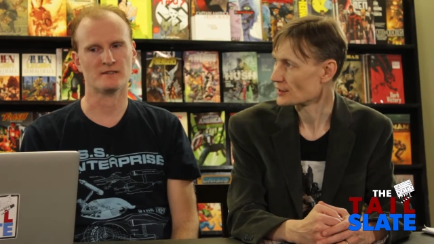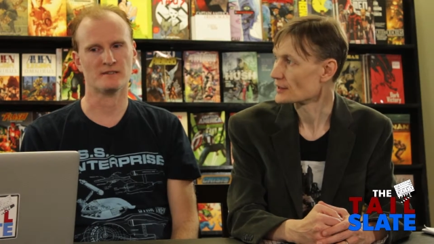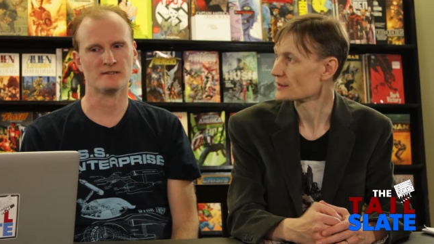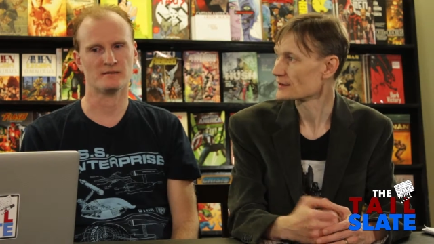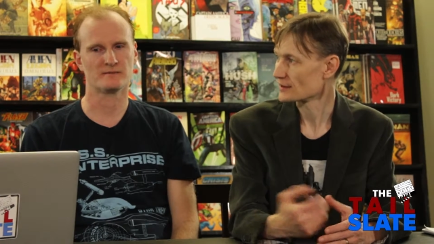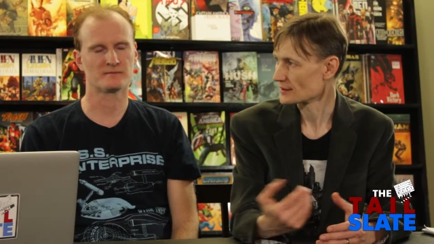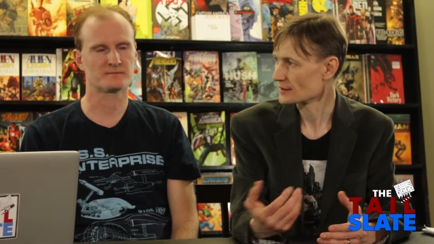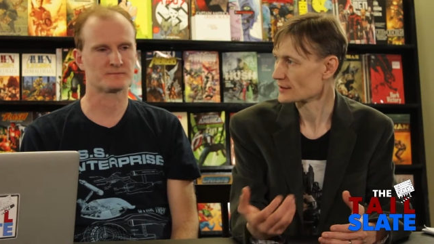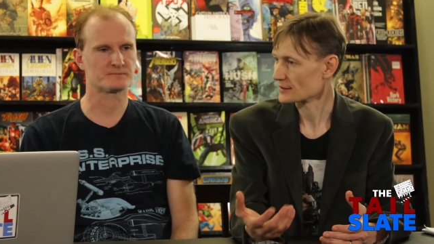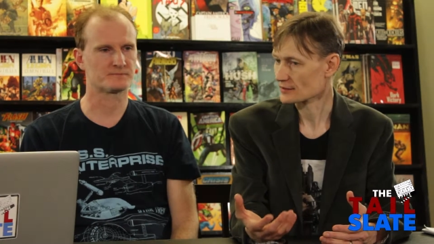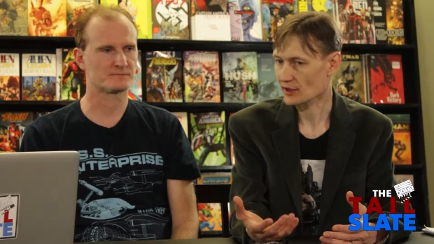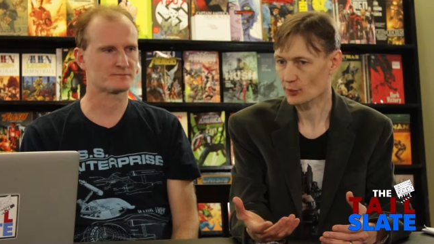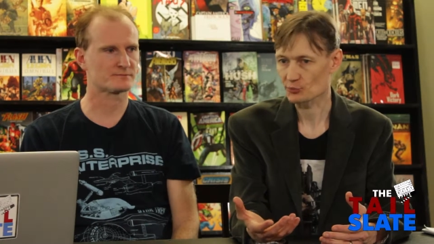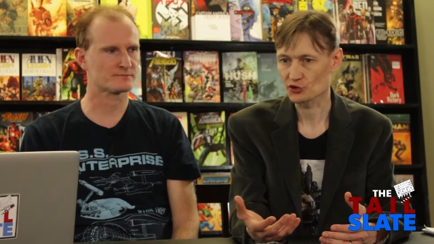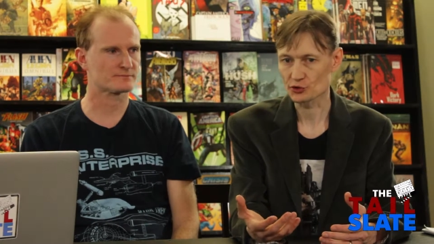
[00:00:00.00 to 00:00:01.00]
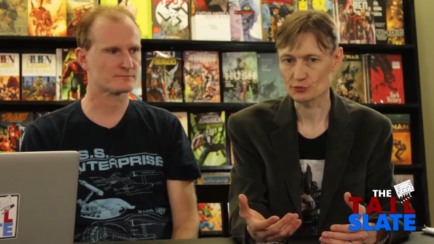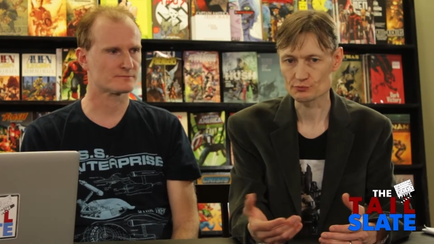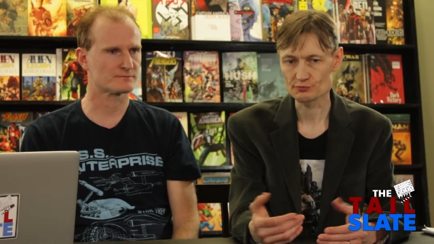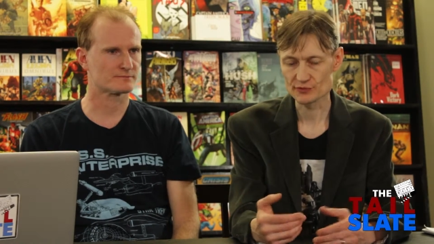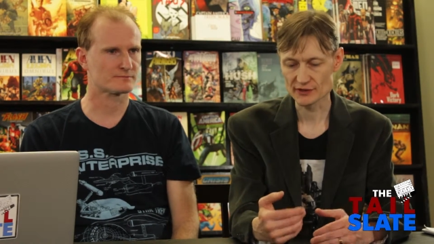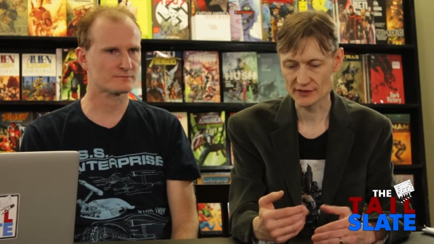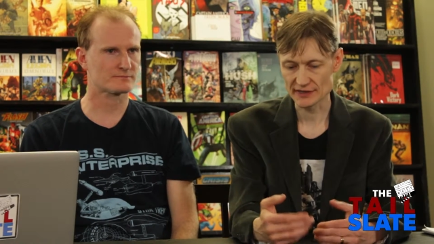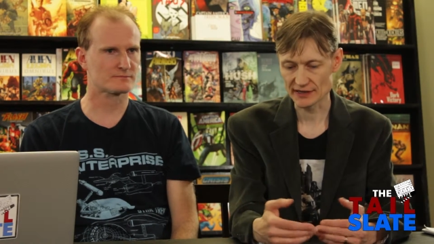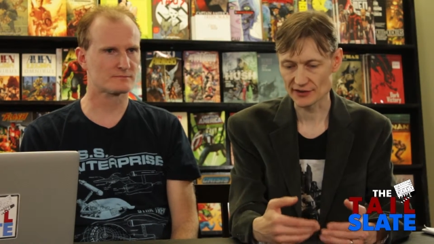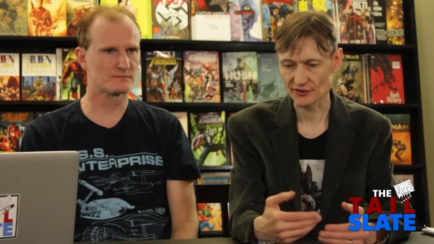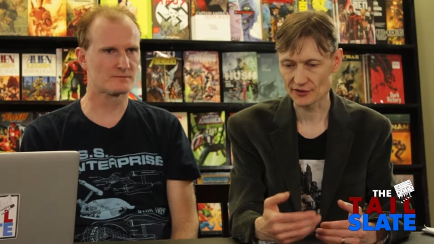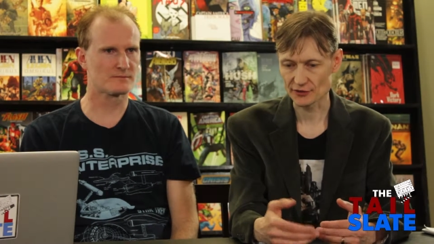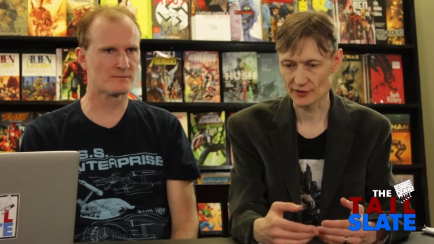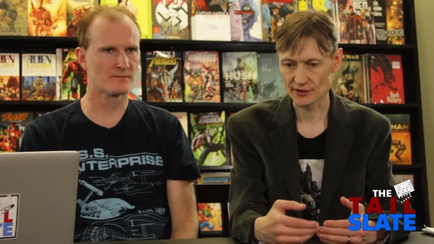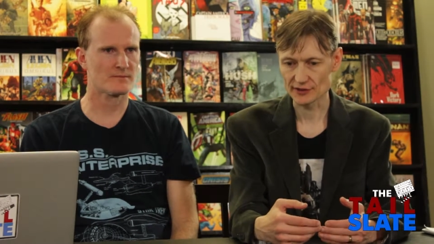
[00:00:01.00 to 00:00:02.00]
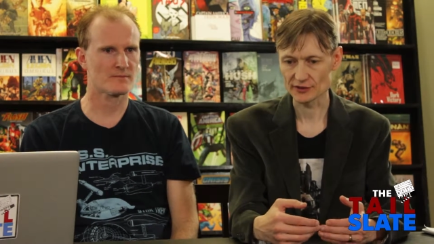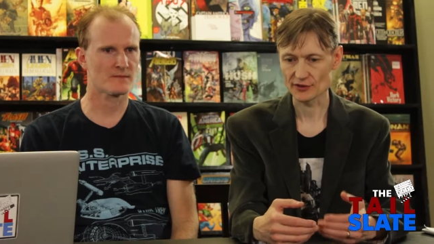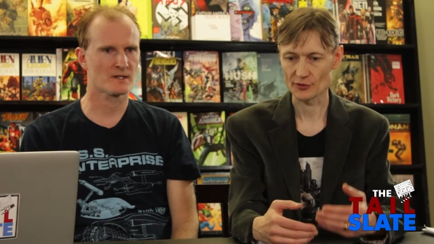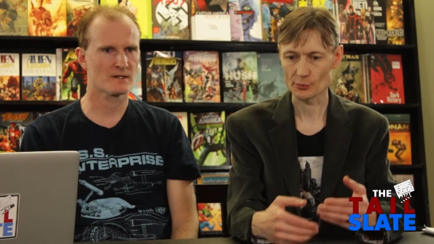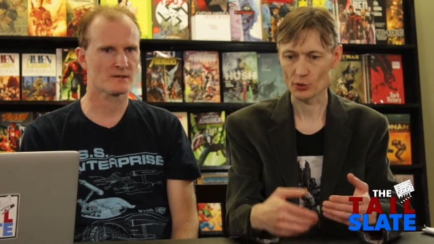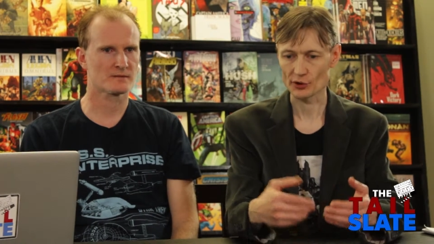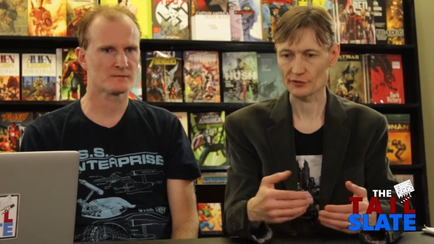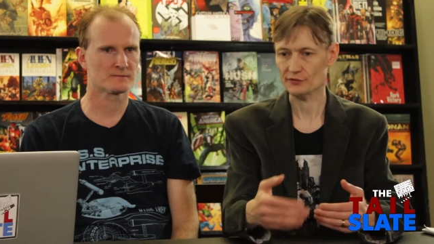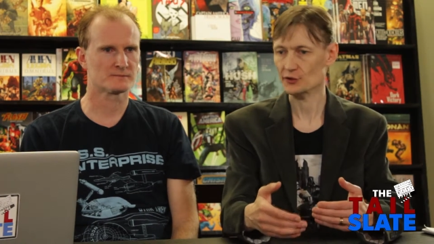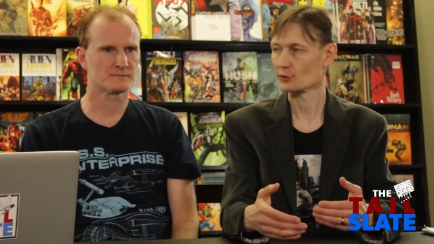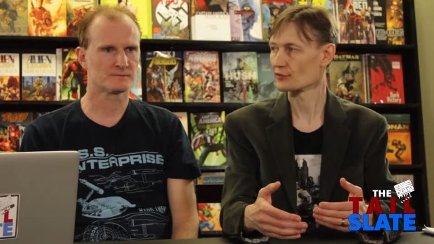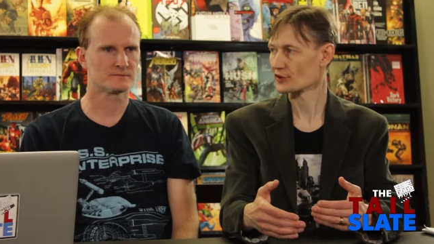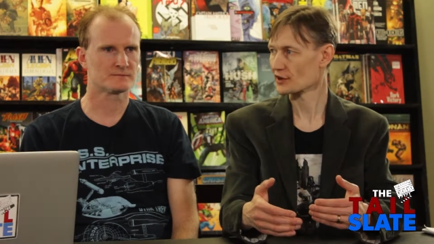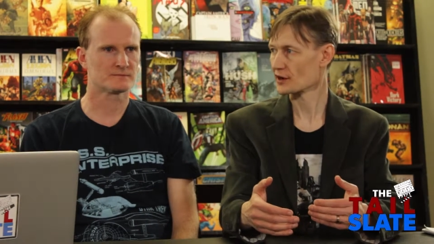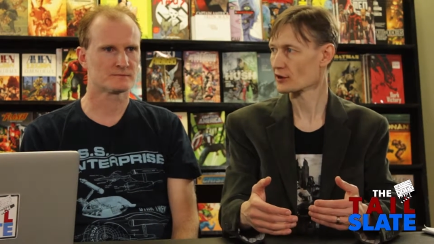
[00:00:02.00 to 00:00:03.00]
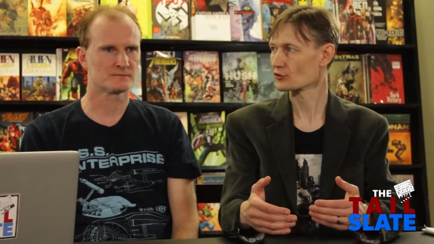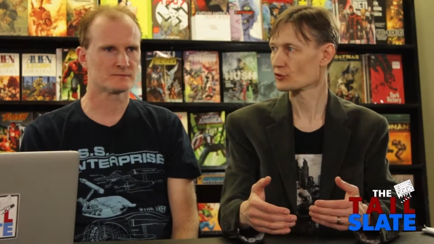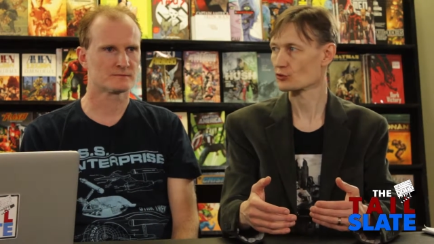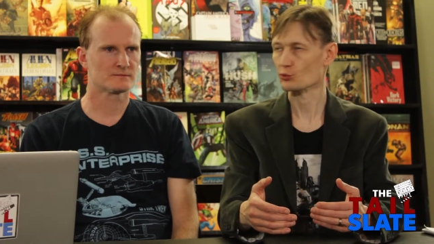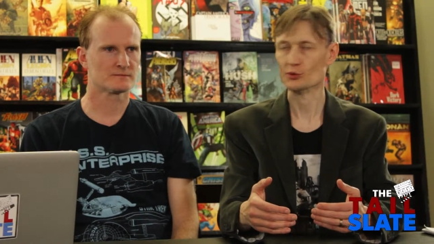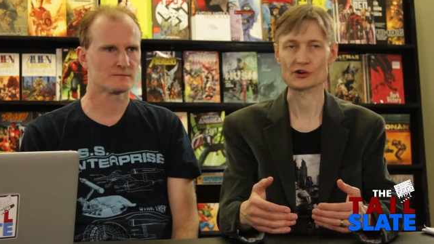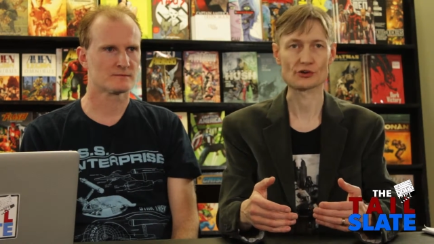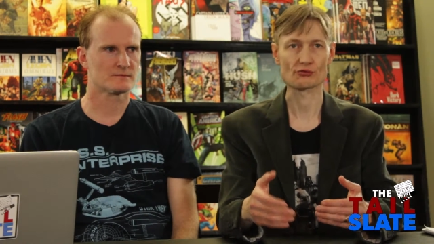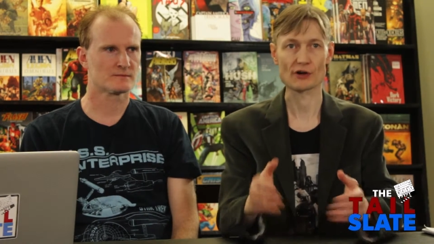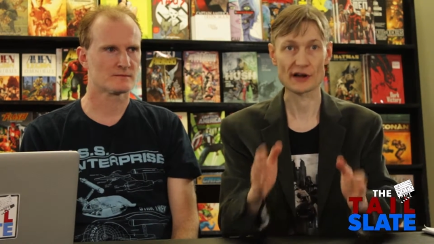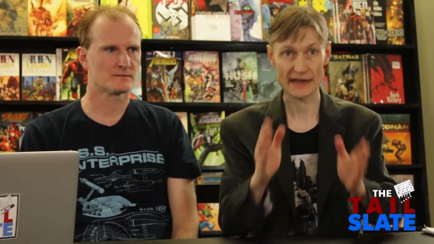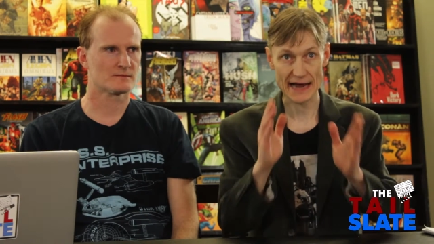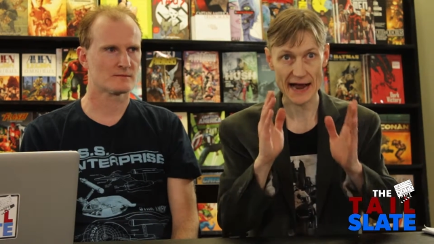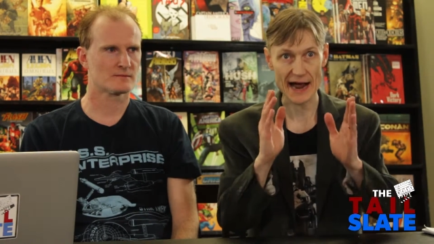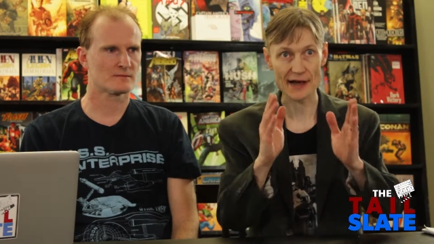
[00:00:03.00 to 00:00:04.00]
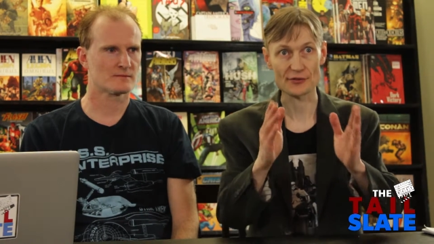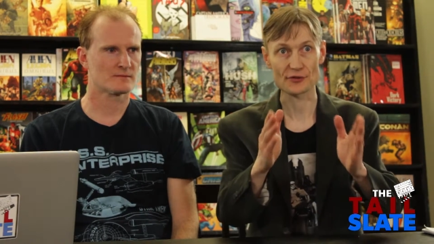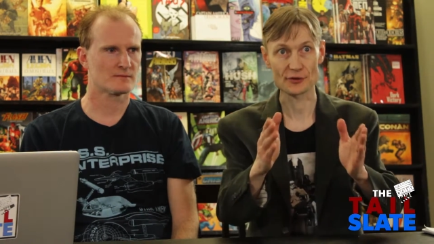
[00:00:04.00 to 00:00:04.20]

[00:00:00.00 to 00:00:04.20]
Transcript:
Speaker 1: it, and it helps you get into into the point of view of the characters where you're running at